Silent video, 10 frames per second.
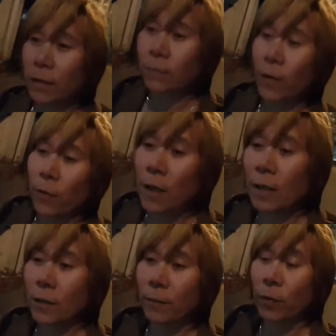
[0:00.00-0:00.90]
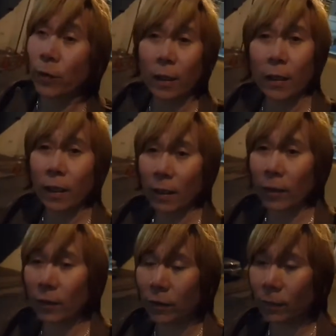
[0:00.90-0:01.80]
Siyempre, we can hang
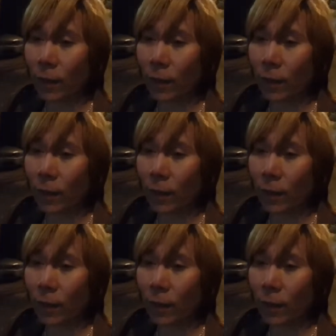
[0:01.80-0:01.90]
out in the